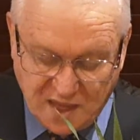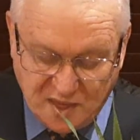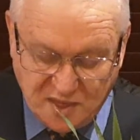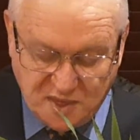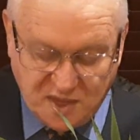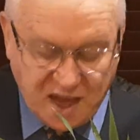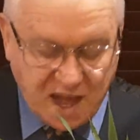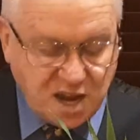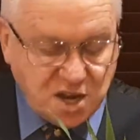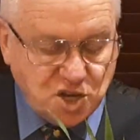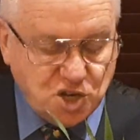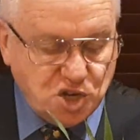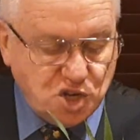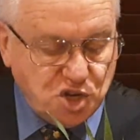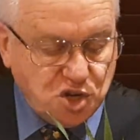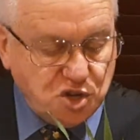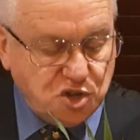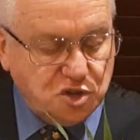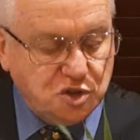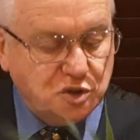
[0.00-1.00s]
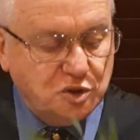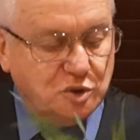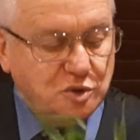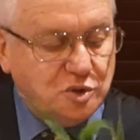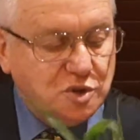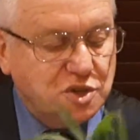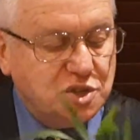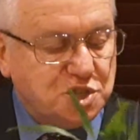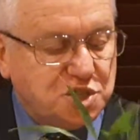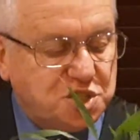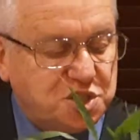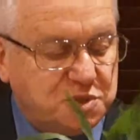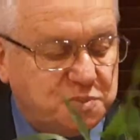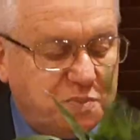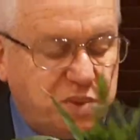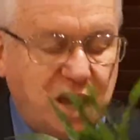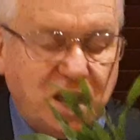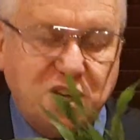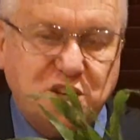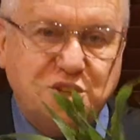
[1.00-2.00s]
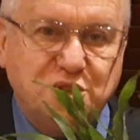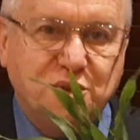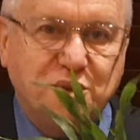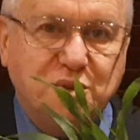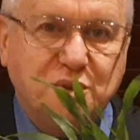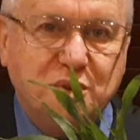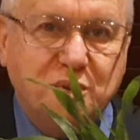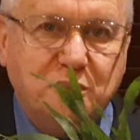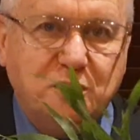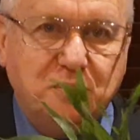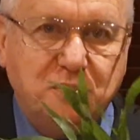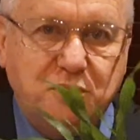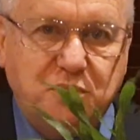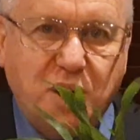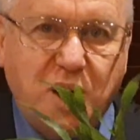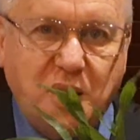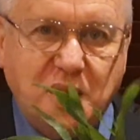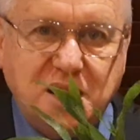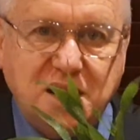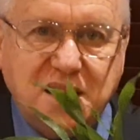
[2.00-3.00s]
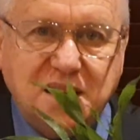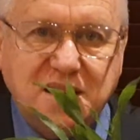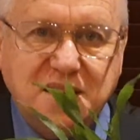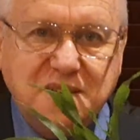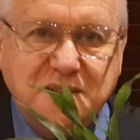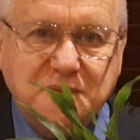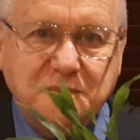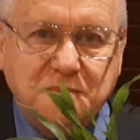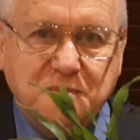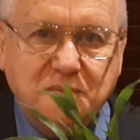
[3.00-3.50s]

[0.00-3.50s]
that new special body,